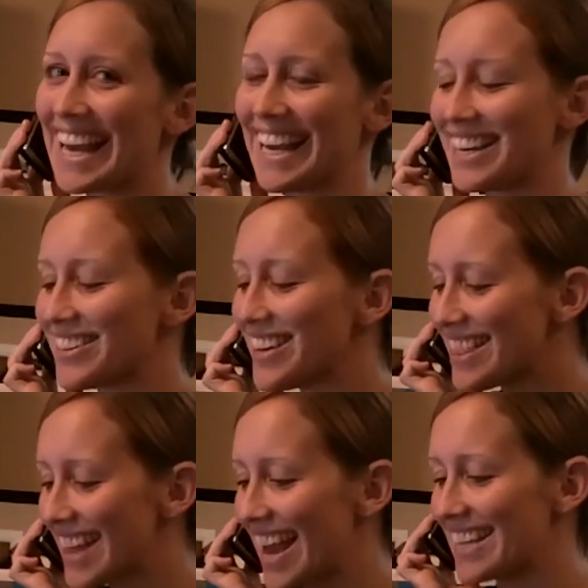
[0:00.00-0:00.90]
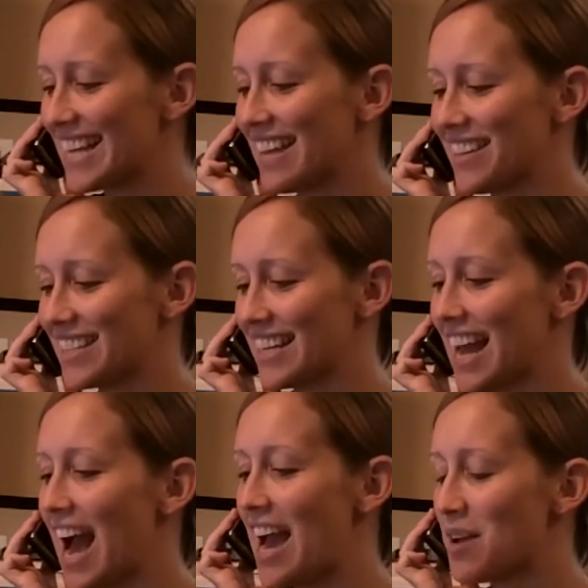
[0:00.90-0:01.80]
Yay. Good, thanks. Hey, listen,
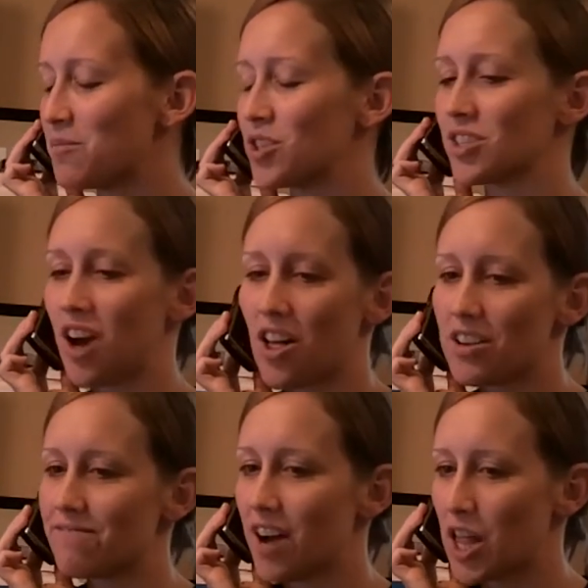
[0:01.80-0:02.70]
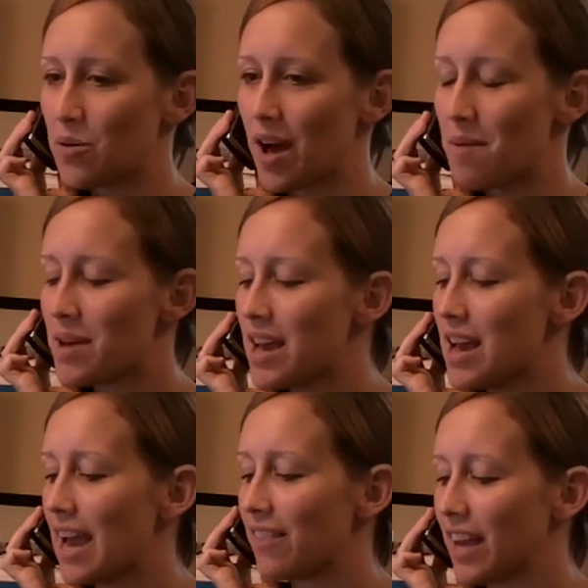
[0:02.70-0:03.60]
I am just calling to follow up
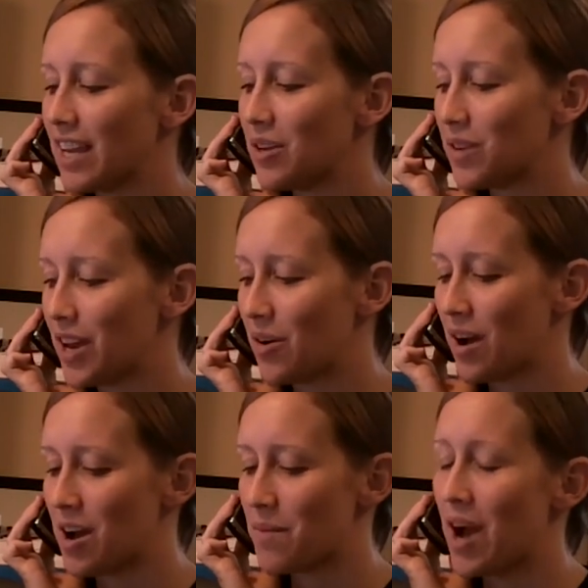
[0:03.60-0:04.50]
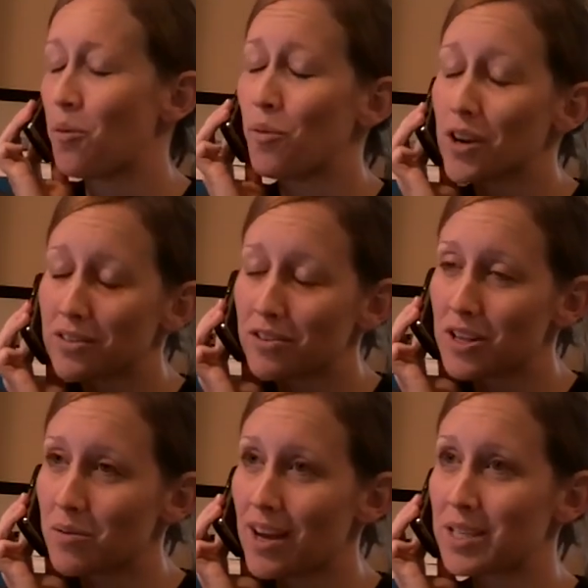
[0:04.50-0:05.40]
and let you know how
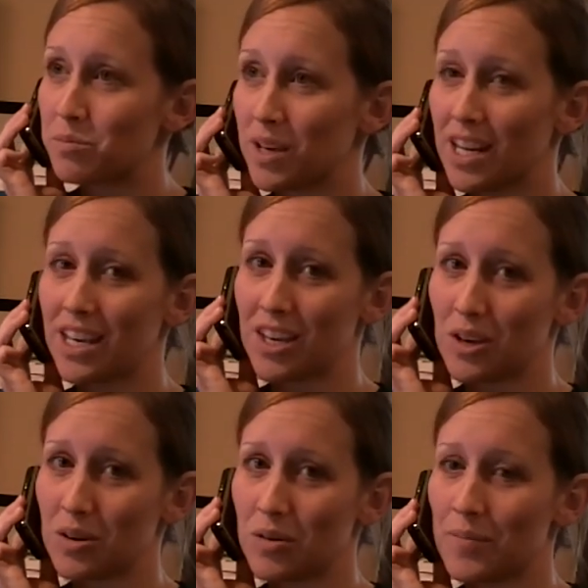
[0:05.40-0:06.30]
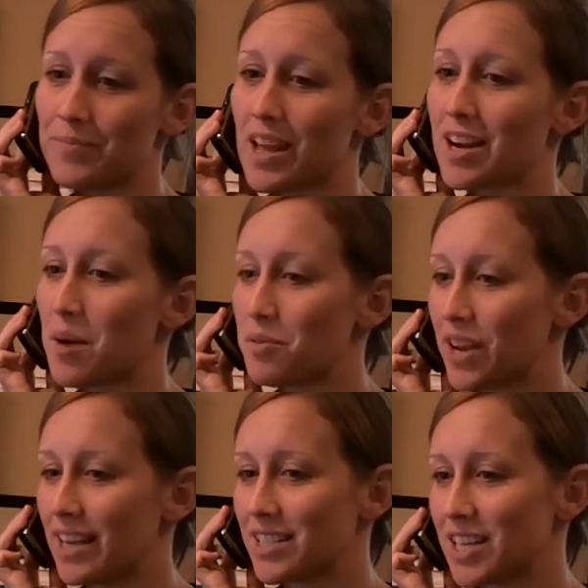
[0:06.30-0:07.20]
wonderful it was meeting you a couple
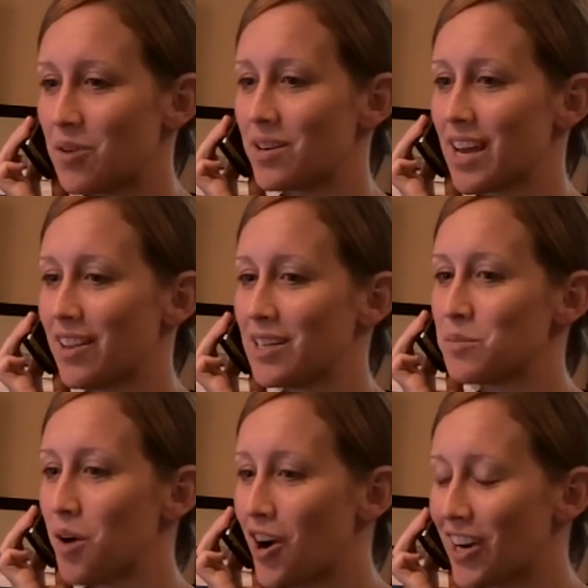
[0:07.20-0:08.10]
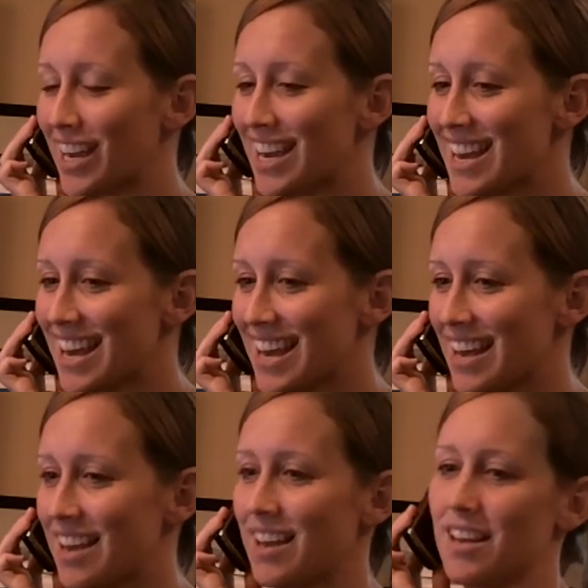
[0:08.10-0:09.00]
nights ago at Kelly's party.
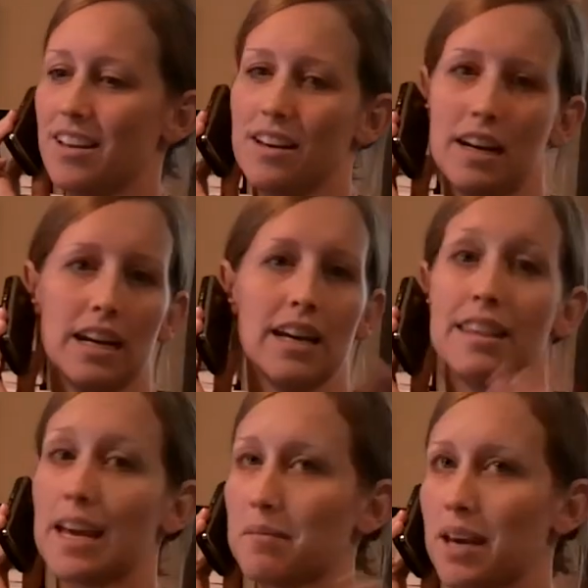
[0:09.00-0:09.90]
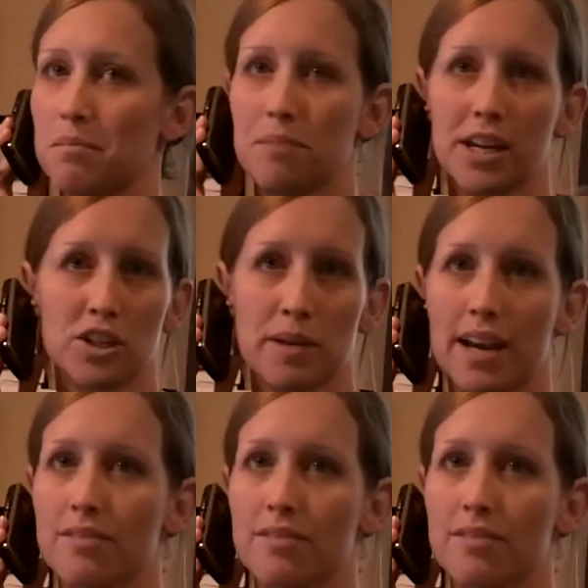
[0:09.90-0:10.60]
And they made banter back.